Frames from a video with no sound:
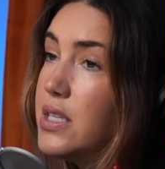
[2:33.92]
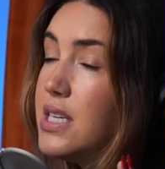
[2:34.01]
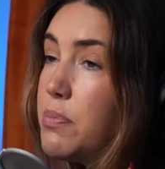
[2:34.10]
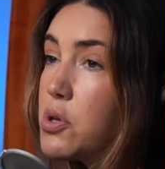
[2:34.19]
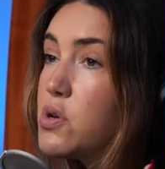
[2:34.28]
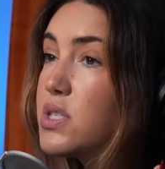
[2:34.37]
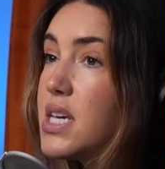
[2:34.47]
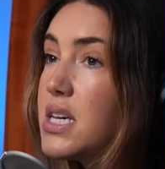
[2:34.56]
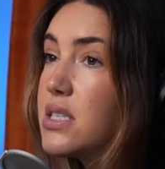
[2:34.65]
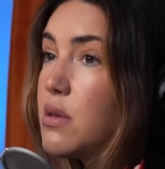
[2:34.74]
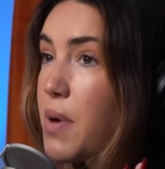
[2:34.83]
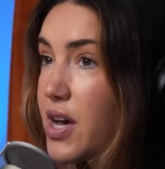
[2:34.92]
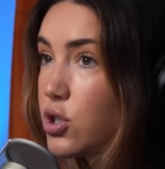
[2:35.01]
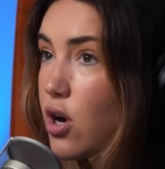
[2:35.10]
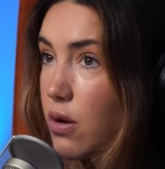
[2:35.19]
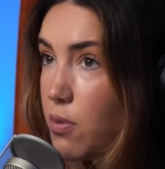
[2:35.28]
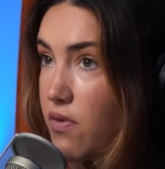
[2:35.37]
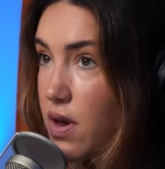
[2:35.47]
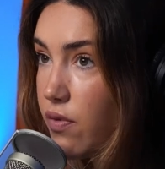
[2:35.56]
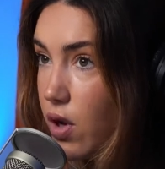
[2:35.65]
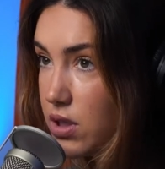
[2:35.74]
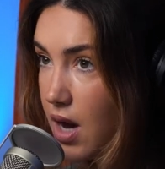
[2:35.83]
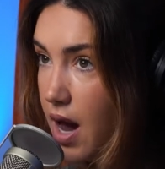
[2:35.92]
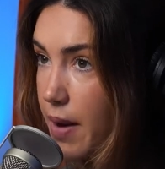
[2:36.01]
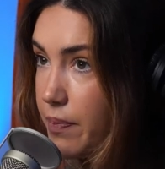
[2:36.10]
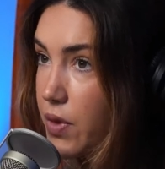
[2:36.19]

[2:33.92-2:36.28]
Deep Blue Sea is the best shark movie of all time.